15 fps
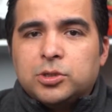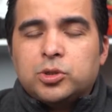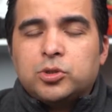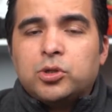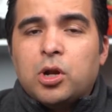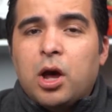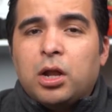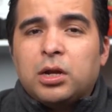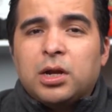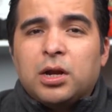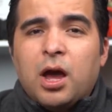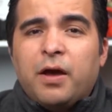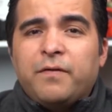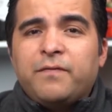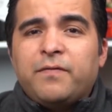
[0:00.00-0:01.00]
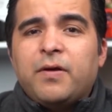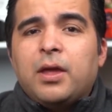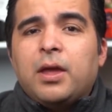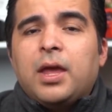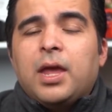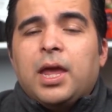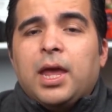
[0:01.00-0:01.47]
turn on and off.
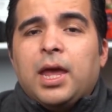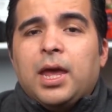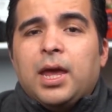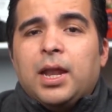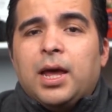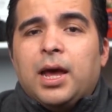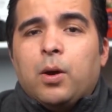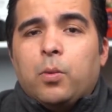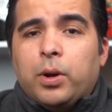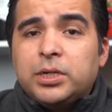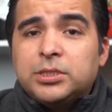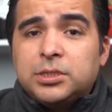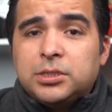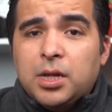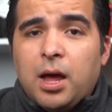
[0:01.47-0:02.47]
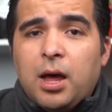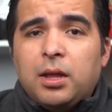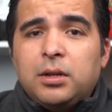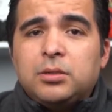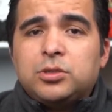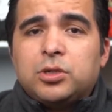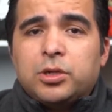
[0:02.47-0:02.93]
And when it's
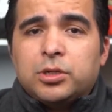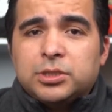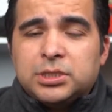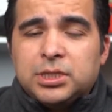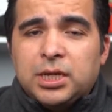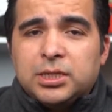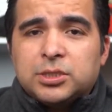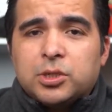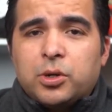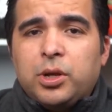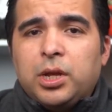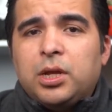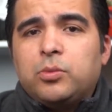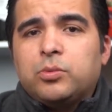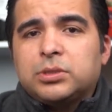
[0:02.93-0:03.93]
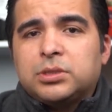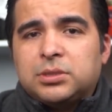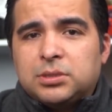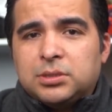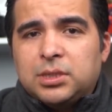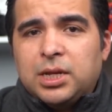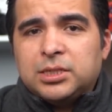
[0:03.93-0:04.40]
done, you're gonna see a screen
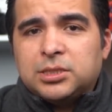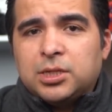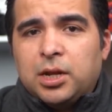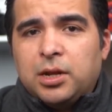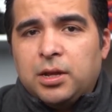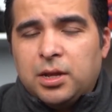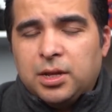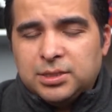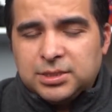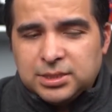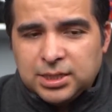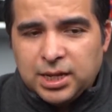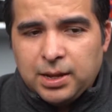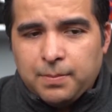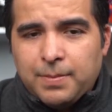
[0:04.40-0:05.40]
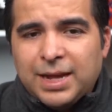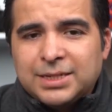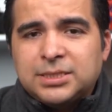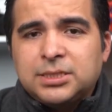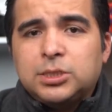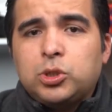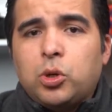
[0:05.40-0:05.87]
that's gonna say
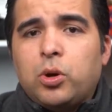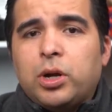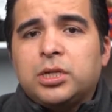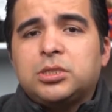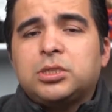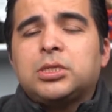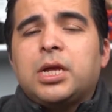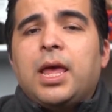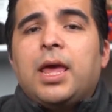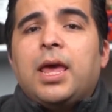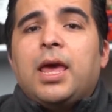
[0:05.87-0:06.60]
mass storage.